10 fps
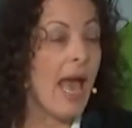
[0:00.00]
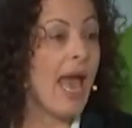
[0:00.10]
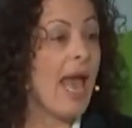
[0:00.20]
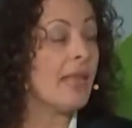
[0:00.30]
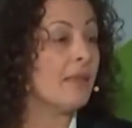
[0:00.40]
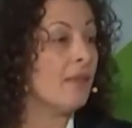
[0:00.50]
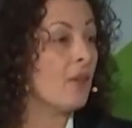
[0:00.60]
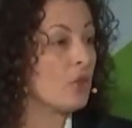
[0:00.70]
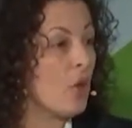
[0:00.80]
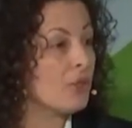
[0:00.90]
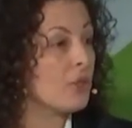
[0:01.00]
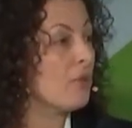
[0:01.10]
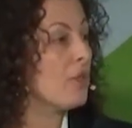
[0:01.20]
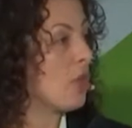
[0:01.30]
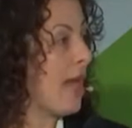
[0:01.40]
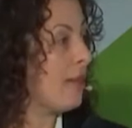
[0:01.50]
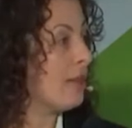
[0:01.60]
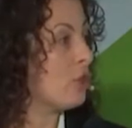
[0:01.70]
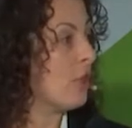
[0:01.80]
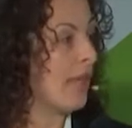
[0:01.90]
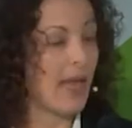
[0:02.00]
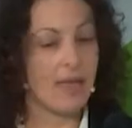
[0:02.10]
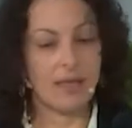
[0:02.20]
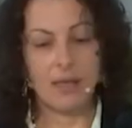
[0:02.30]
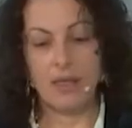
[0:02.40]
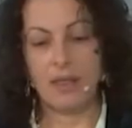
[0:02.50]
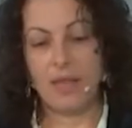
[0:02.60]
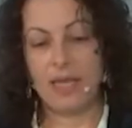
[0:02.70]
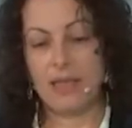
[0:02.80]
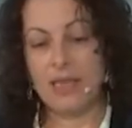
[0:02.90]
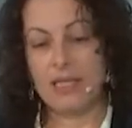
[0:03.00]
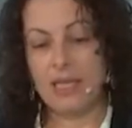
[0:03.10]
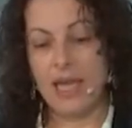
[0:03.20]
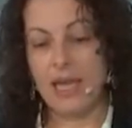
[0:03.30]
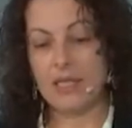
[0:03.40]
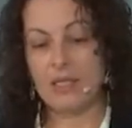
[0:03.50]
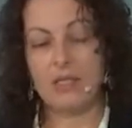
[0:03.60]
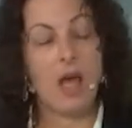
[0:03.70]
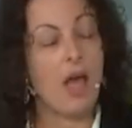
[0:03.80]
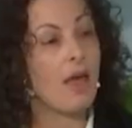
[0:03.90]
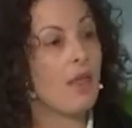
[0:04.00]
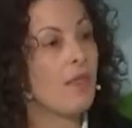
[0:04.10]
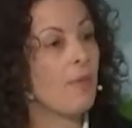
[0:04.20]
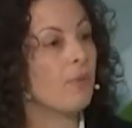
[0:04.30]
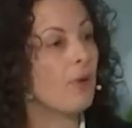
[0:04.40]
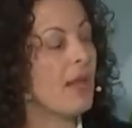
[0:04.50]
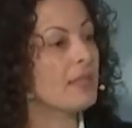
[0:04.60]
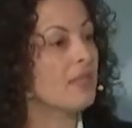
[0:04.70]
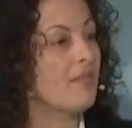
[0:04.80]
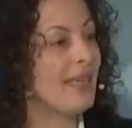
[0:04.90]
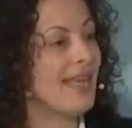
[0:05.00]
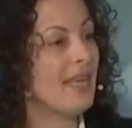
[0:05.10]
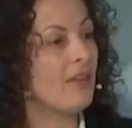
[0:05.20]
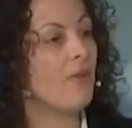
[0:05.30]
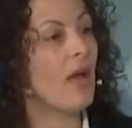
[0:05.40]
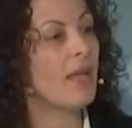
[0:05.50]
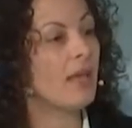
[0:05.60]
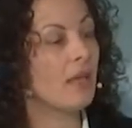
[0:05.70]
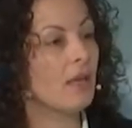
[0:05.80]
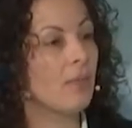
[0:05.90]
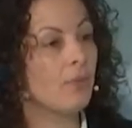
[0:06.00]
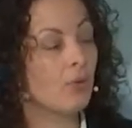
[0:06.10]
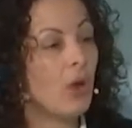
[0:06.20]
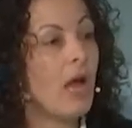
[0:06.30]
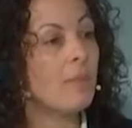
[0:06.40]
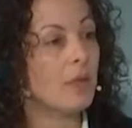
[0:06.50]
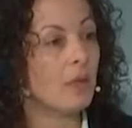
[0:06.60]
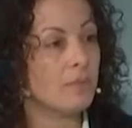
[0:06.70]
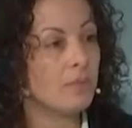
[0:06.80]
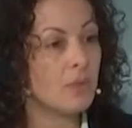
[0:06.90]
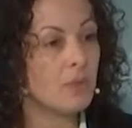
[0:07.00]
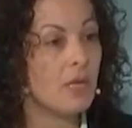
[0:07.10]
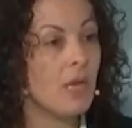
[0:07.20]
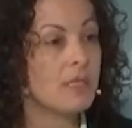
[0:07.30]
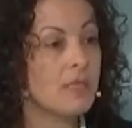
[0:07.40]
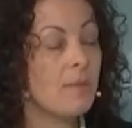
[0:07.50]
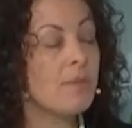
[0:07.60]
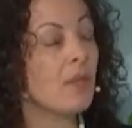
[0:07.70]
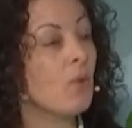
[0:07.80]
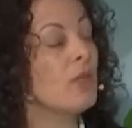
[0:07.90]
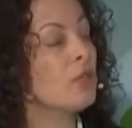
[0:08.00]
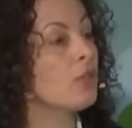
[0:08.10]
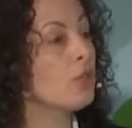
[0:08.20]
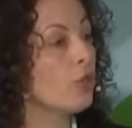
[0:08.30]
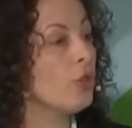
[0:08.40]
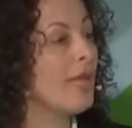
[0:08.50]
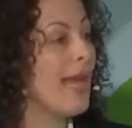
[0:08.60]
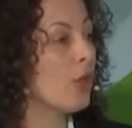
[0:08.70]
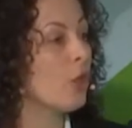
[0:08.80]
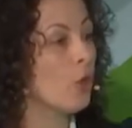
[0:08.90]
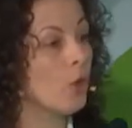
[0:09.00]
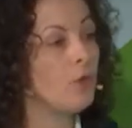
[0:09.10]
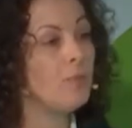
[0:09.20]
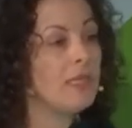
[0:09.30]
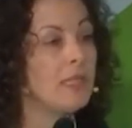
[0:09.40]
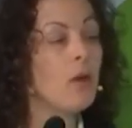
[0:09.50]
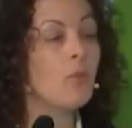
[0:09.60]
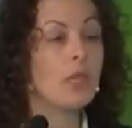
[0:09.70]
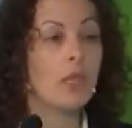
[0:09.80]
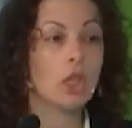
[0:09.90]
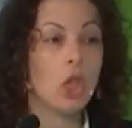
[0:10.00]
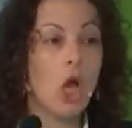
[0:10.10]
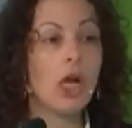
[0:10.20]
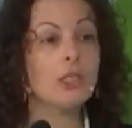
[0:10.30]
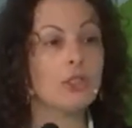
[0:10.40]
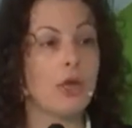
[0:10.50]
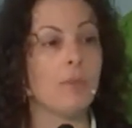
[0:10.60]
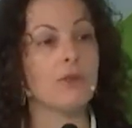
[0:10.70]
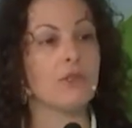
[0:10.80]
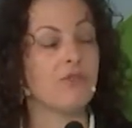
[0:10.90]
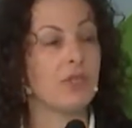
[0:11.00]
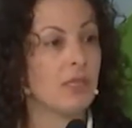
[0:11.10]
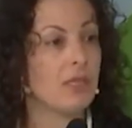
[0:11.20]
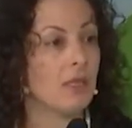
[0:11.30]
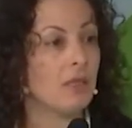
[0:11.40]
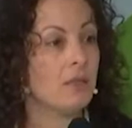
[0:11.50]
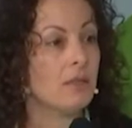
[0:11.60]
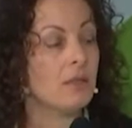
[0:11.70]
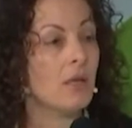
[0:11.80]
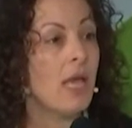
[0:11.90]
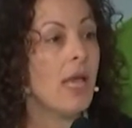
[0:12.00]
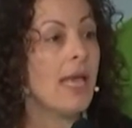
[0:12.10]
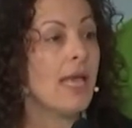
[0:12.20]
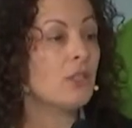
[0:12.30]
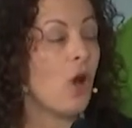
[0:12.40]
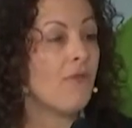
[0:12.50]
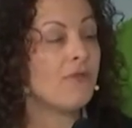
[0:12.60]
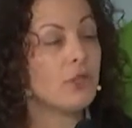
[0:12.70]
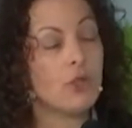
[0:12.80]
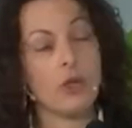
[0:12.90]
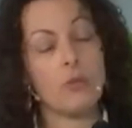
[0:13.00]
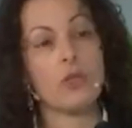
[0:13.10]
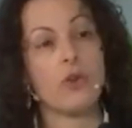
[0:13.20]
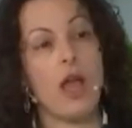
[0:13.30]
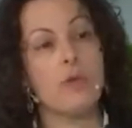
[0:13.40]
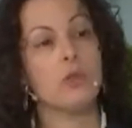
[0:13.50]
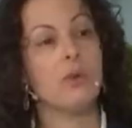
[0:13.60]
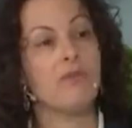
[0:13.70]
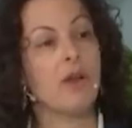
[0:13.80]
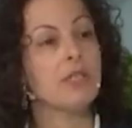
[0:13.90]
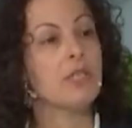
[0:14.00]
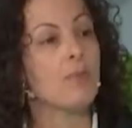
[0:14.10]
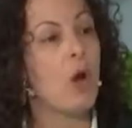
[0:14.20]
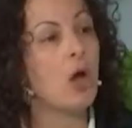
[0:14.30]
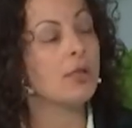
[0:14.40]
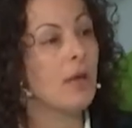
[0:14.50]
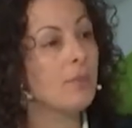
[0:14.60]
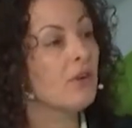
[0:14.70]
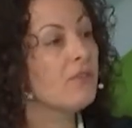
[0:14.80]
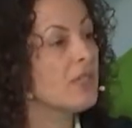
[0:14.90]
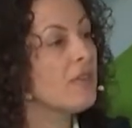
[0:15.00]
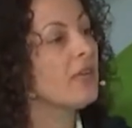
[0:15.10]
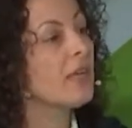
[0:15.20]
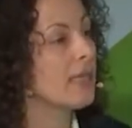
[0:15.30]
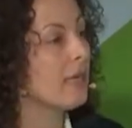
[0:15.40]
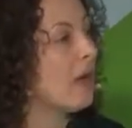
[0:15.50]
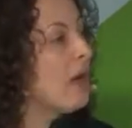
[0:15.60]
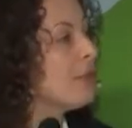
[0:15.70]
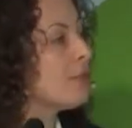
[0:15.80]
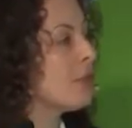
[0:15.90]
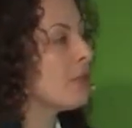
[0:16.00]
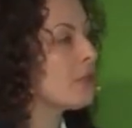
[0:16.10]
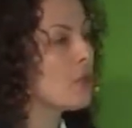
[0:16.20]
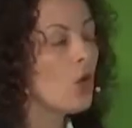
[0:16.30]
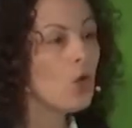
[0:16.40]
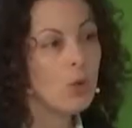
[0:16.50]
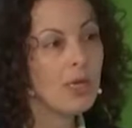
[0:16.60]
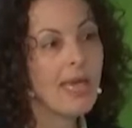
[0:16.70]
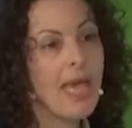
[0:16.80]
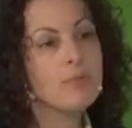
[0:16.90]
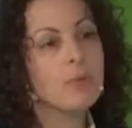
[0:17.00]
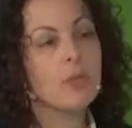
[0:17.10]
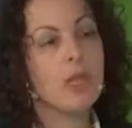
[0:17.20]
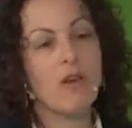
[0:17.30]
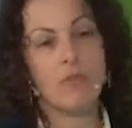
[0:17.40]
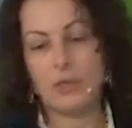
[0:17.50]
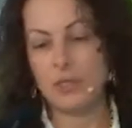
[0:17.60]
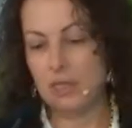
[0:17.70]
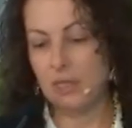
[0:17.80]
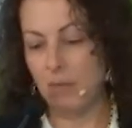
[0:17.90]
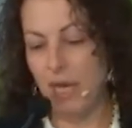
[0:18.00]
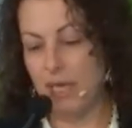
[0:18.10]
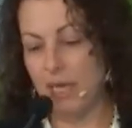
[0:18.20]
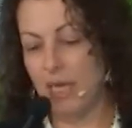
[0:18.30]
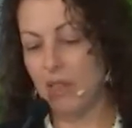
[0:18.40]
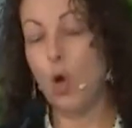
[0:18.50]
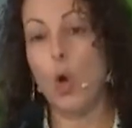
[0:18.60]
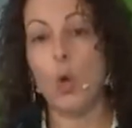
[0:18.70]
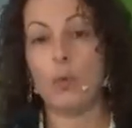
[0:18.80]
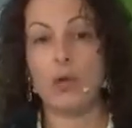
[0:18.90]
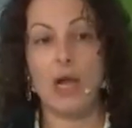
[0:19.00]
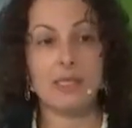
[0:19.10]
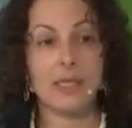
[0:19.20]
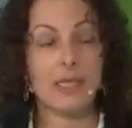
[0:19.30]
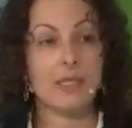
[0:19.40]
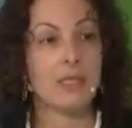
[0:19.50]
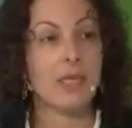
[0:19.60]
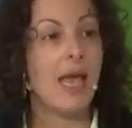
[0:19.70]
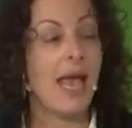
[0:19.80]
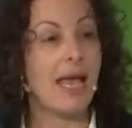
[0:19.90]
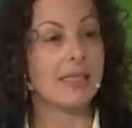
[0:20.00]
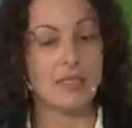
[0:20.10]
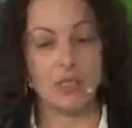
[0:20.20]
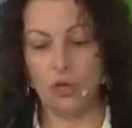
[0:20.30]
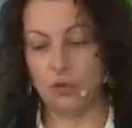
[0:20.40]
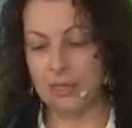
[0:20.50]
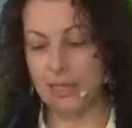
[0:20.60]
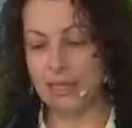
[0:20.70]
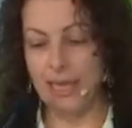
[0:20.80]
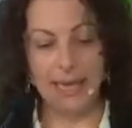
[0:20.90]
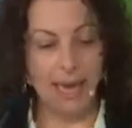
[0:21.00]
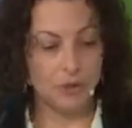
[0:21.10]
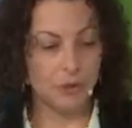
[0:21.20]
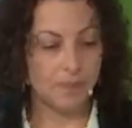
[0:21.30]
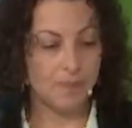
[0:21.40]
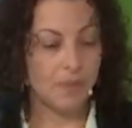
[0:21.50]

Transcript: And there's also the challenge, again, that in this case, uh, the process of identifying problems, something which should and could be done with large numbers of citizens, is often circumscribed to a very small number of civic technologists who are capable of participating in the whole process as it's currently laid out.